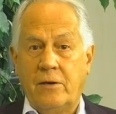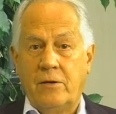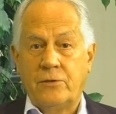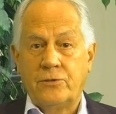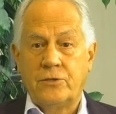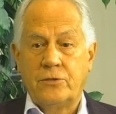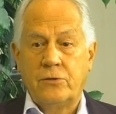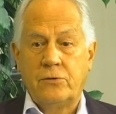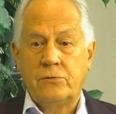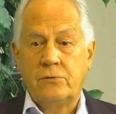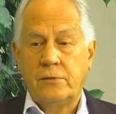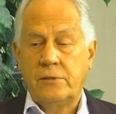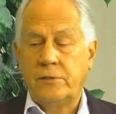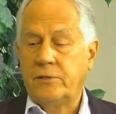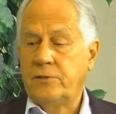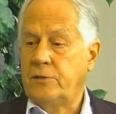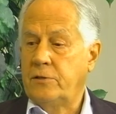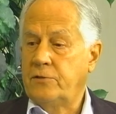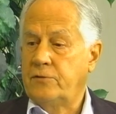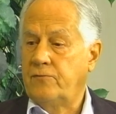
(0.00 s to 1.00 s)
also,
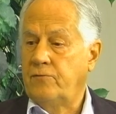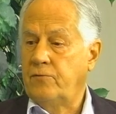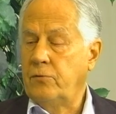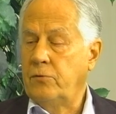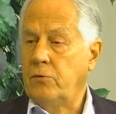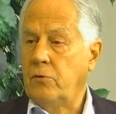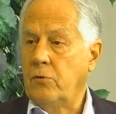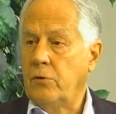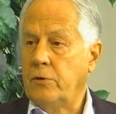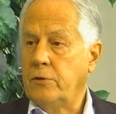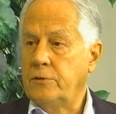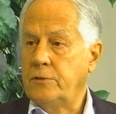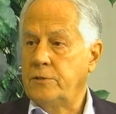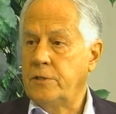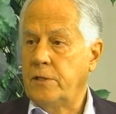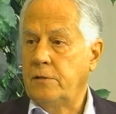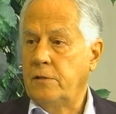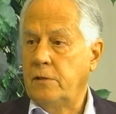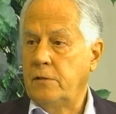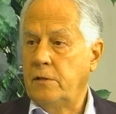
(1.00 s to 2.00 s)
is, is food court, is
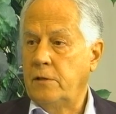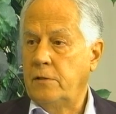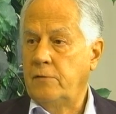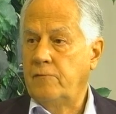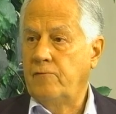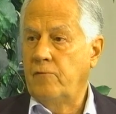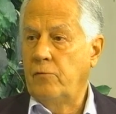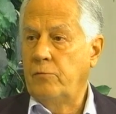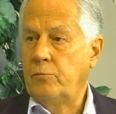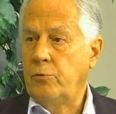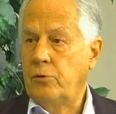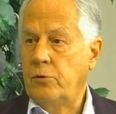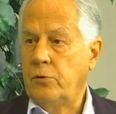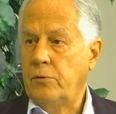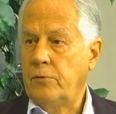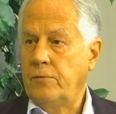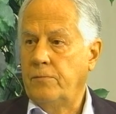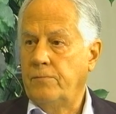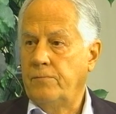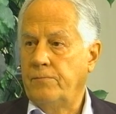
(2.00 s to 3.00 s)
it in the phone
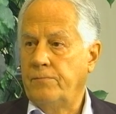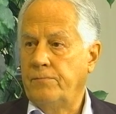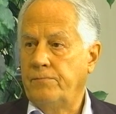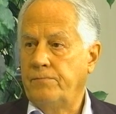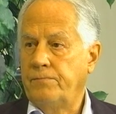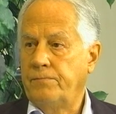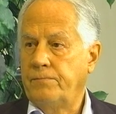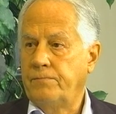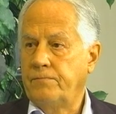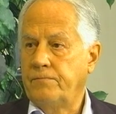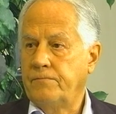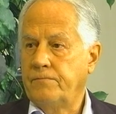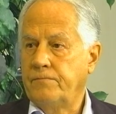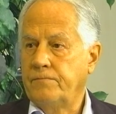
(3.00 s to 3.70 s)
book? It's